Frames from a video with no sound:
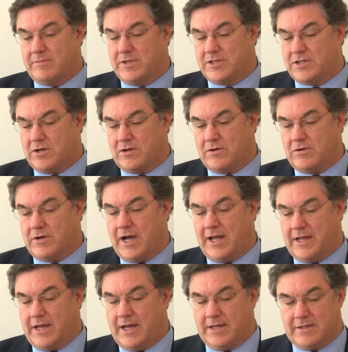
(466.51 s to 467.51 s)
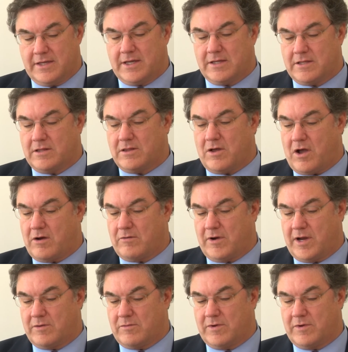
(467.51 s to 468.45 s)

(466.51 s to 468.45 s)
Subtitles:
So I think in the long run